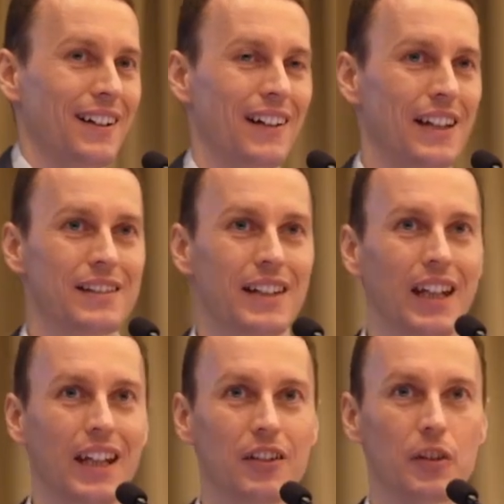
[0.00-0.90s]
Let's
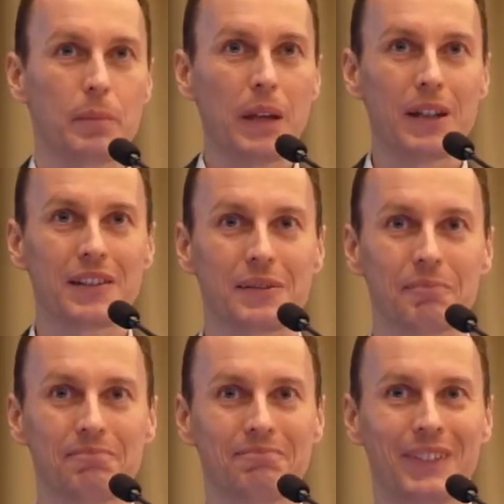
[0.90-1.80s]
take just payments.
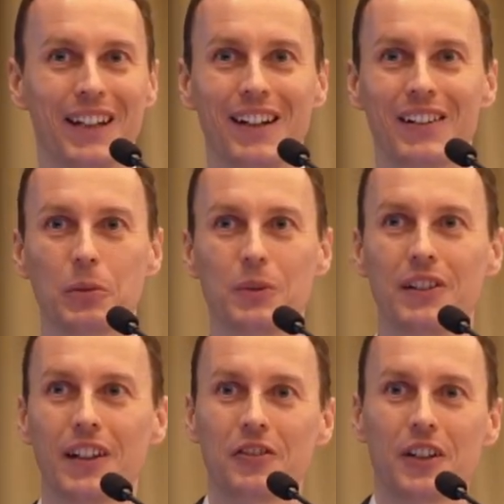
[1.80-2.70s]
Here in
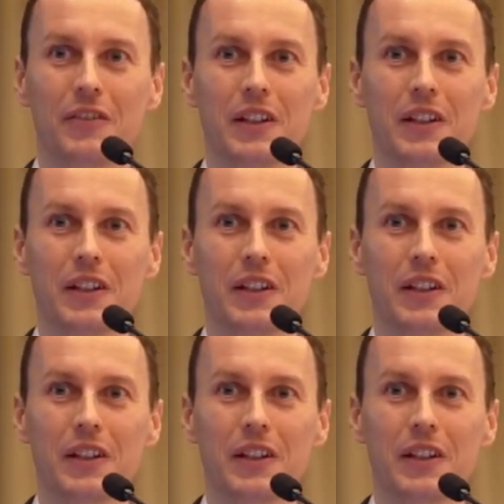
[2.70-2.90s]
Southeast Asia,